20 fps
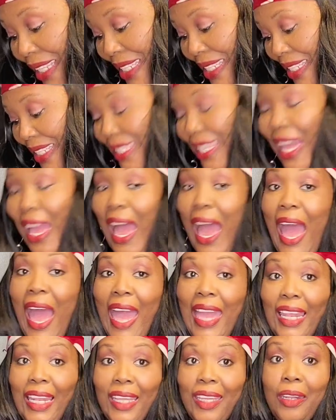this is the
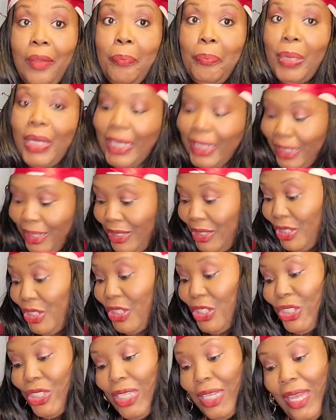Island
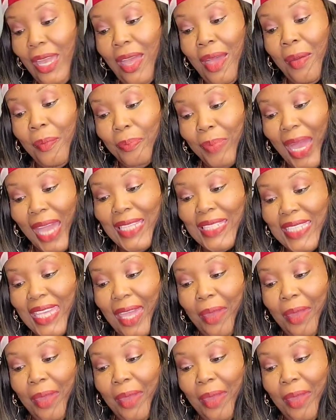Punch by